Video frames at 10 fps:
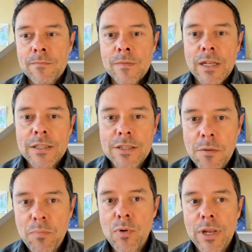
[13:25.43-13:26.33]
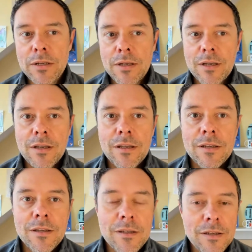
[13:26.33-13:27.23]
And at some point,
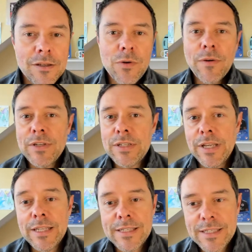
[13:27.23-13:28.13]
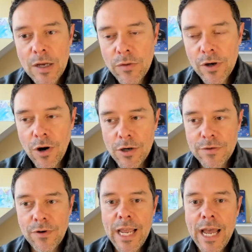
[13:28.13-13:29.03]
you obviously can sell the cards for
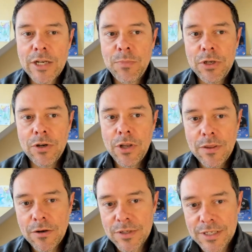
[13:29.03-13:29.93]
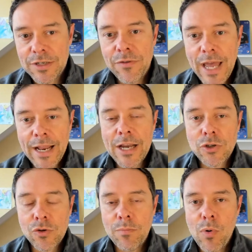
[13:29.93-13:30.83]
cash, but there's still that
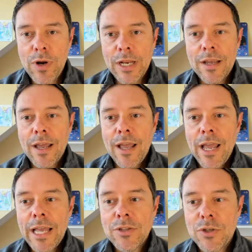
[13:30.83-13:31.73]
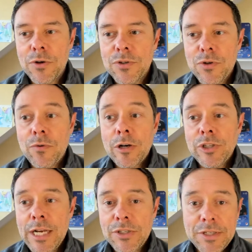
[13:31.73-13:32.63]
extra point. And so Sorare
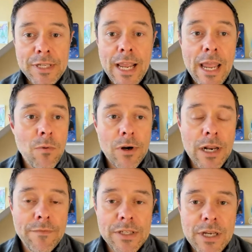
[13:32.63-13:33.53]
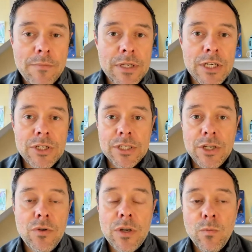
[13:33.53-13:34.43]
changes and say, hey, we're going to have these competitions and
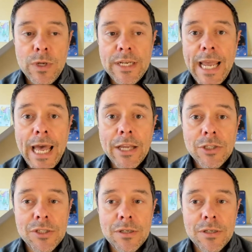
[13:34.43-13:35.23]
you can win cash.